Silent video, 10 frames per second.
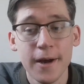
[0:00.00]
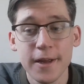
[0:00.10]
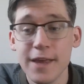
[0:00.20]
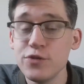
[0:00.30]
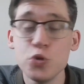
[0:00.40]

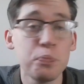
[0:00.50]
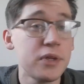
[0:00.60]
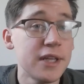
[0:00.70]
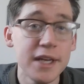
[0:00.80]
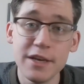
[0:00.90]
gives you
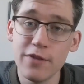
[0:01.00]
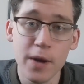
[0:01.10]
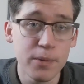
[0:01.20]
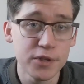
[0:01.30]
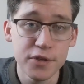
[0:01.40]
plenty of
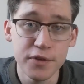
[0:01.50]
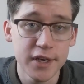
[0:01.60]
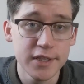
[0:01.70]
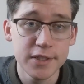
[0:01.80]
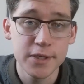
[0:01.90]

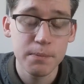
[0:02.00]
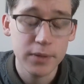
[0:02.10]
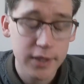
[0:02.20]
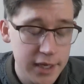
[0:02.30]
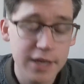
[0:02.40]
opportunities
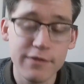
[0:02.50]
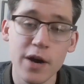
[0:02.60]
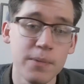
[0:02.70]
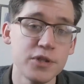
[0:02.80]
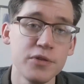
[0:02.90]

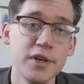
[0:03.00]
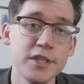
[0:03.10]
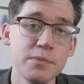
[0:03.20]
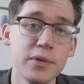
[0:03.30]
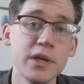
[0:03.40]

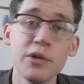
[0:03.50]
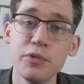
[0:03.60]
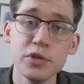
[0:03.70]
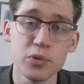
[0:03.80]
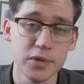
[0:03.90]
and plenty of
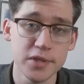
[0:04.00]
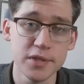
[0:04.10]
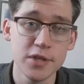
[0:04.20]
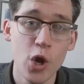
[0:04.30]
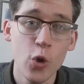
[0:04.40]

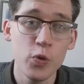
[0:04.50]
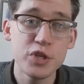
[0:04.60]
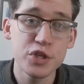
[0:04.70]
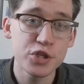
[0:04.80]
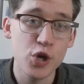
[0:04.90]
resources. We
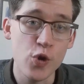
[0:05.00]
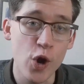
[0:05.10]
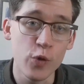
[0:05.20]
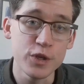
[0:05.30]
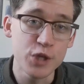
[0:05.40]
just don't
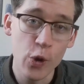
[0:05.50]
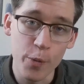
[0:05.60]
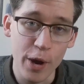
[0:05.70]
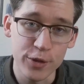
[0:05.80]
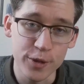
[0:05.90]
always know
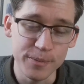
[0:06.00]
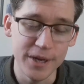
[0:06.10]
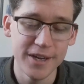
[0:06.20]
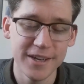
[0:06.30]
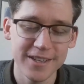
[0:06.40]
about them.
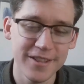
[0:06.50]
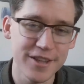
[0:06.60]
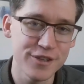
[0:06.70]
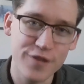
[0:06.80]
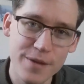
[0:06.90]

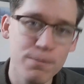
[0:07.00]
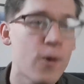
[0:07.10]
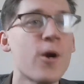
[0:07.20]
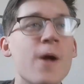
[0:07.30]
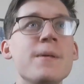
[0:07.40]
This VEEP
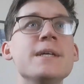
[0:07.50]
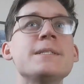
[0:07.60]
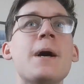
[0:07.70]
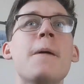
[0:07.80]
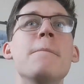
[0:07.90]
program is
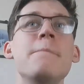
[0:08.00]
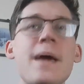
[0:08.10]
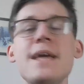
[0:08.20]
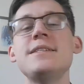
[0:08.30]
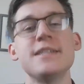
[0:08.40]

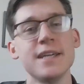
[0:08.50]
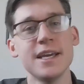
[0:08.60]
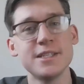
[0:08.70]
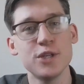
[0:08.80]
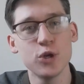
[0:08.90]
amazing.
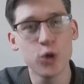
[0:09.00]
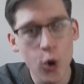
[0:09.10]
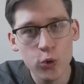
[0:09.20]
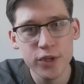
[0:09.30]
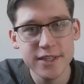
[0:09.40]
It's the
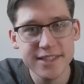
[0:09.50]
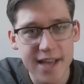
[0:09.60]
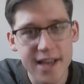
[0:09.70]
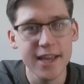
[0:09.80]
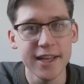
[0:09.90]
golden
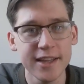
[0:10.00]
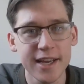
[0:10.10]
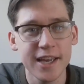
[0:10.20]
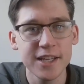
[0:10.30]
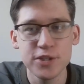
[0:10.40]
ticket
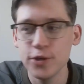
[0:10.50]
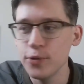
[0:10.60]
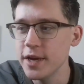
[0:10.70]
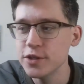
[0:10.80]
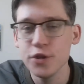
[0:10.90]
that gets you
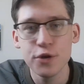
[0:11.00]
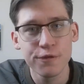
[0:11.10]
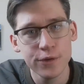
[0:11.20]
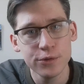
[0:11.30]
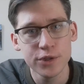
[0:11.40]
into your
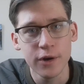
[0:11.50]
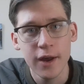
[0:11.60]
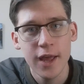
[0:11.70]
future.